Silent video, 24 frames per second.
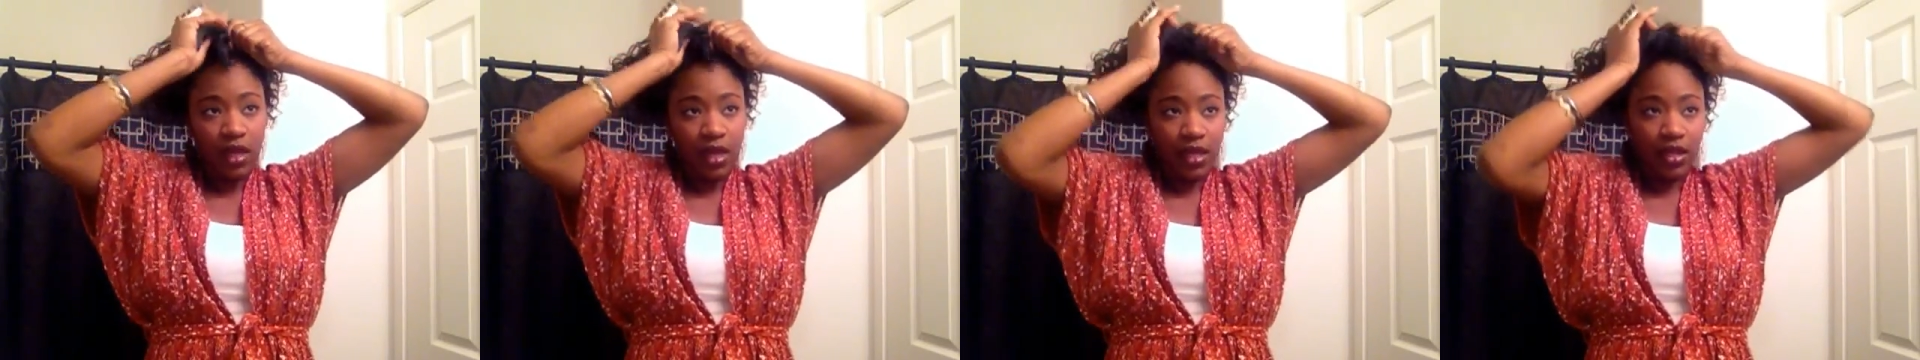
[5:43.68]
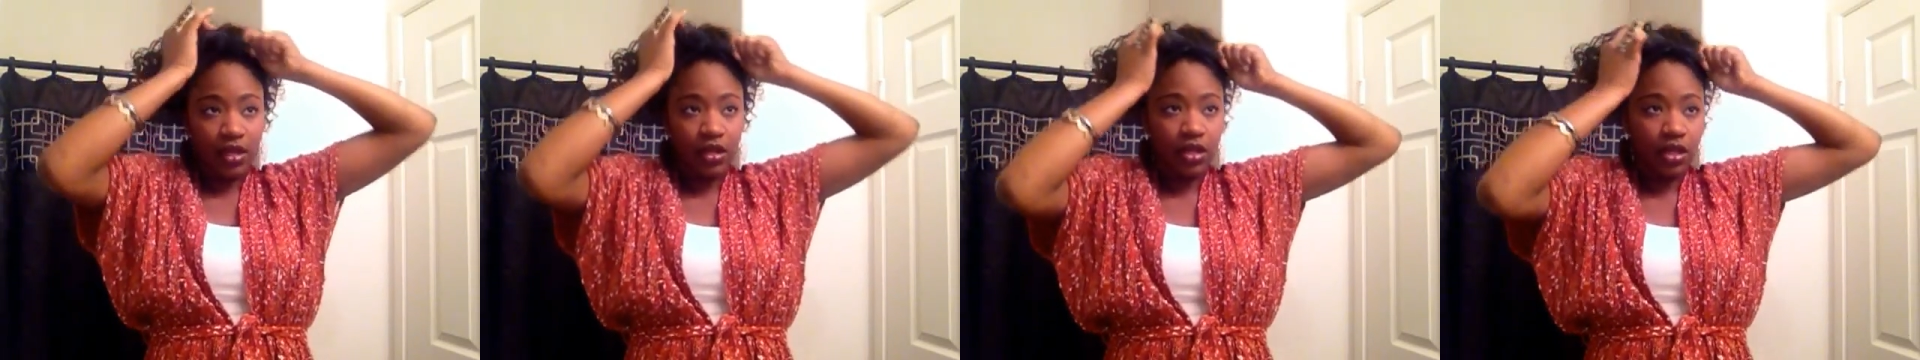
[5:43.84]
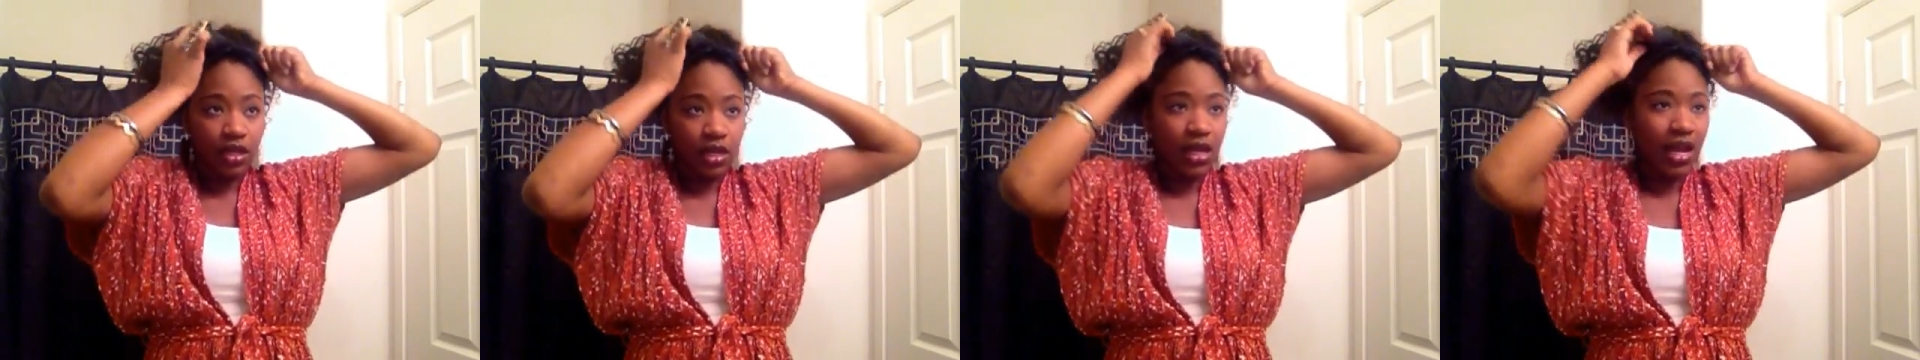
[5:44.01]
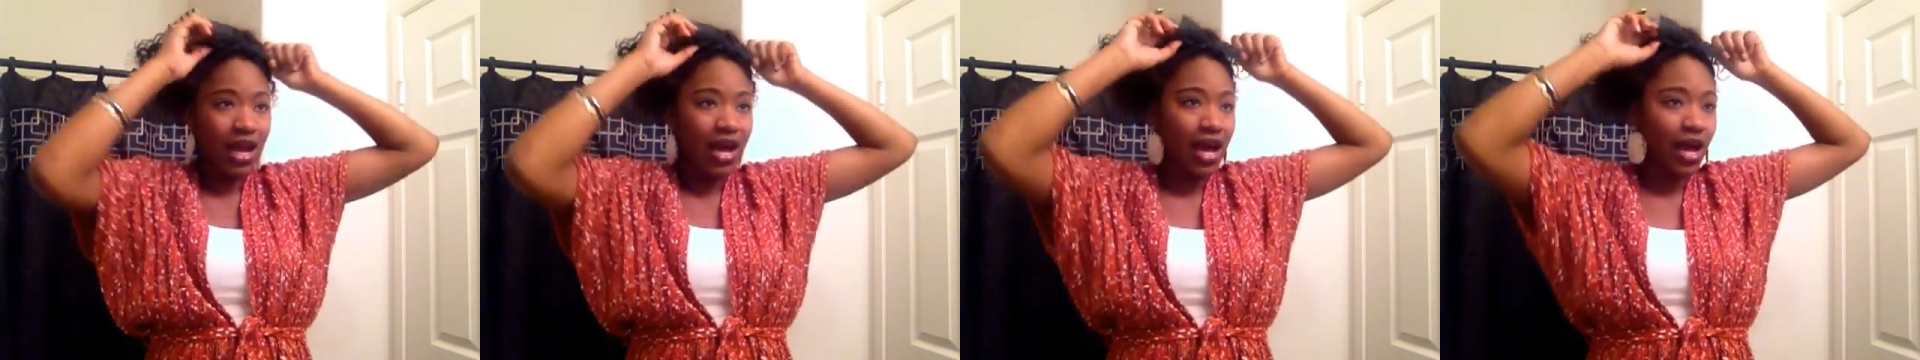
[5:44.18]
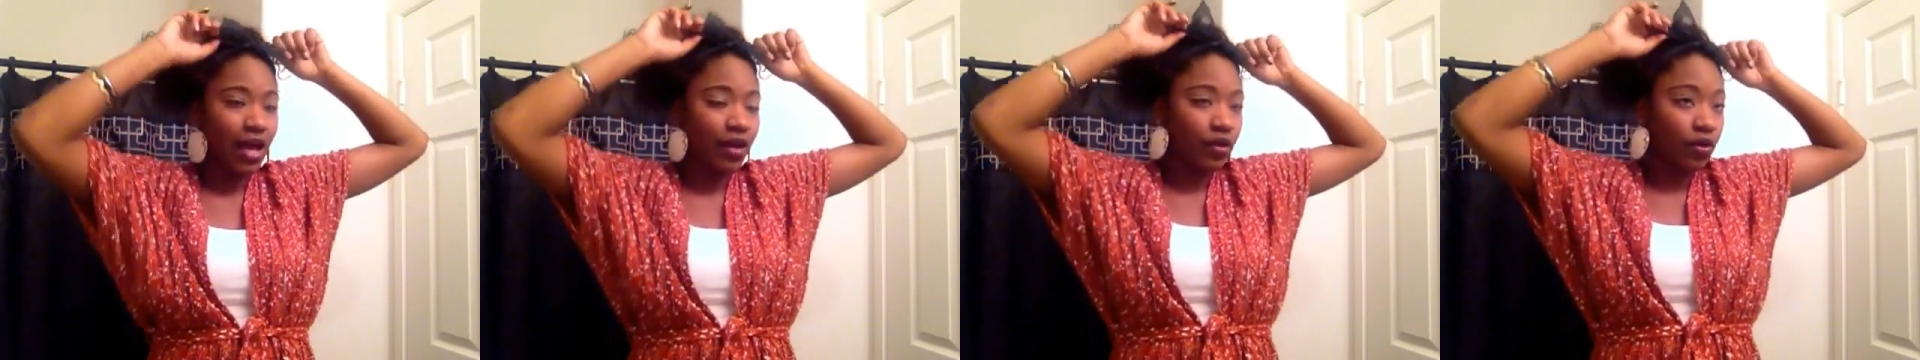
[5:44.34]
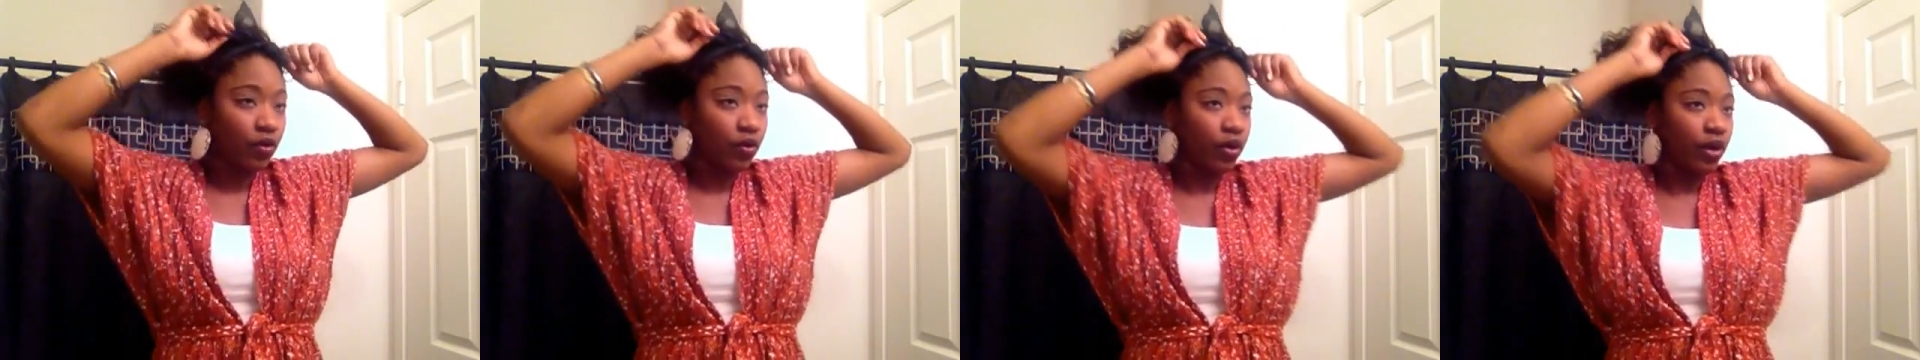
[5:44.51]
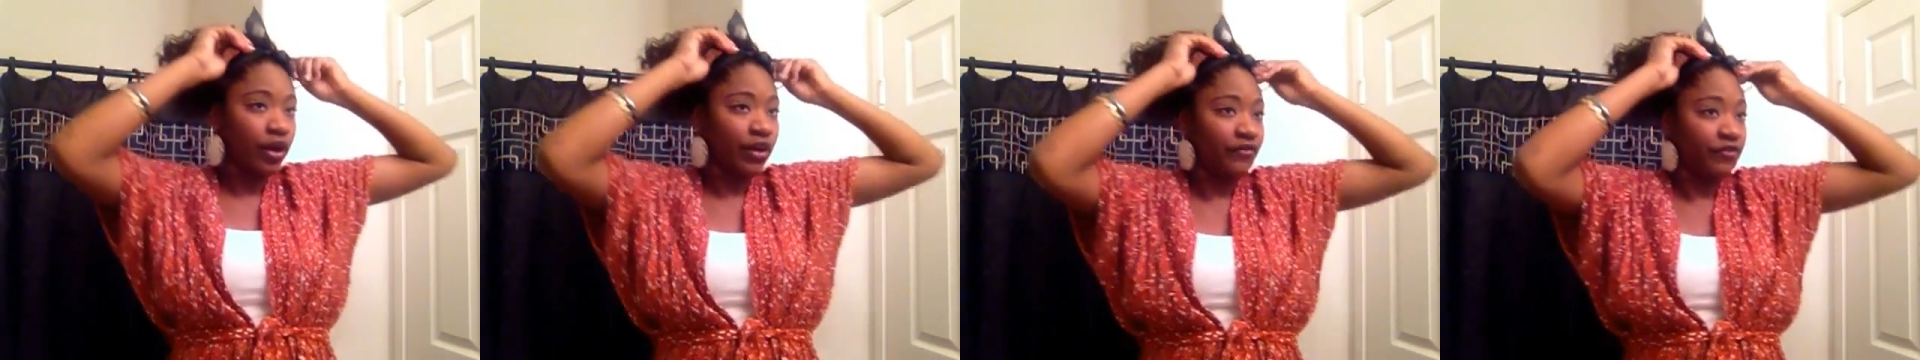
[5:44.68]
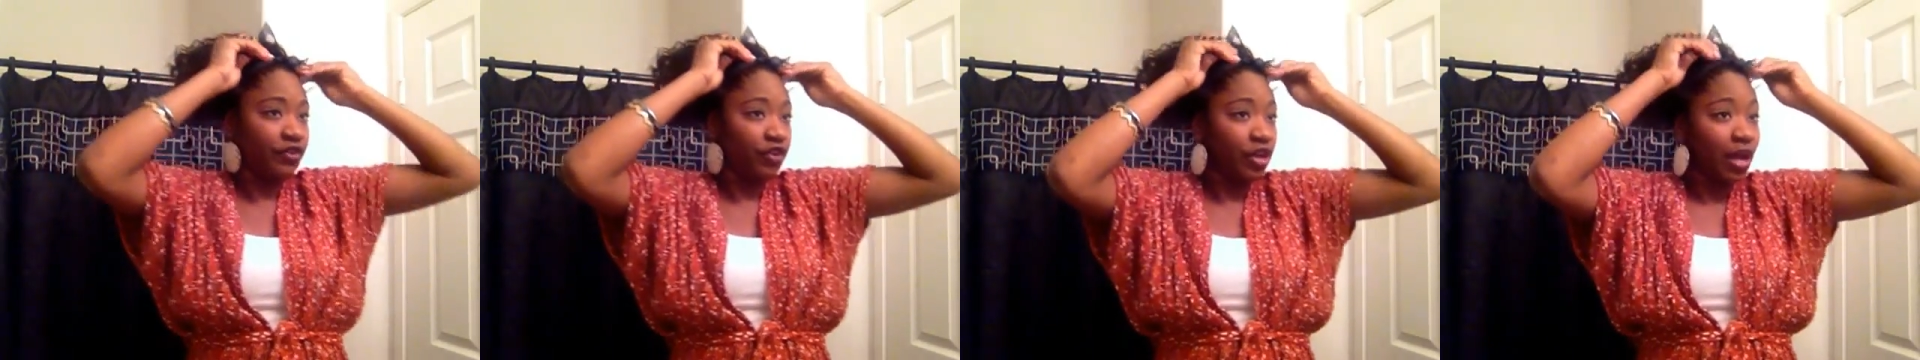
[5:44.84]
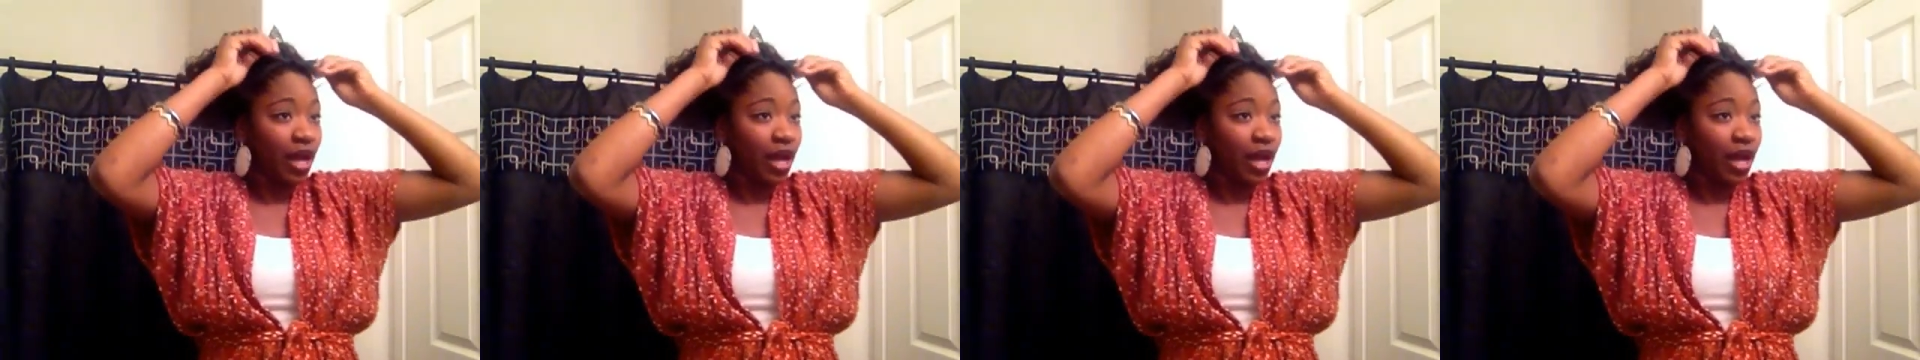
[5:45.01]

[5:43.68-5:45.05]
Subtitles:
in the knot, or if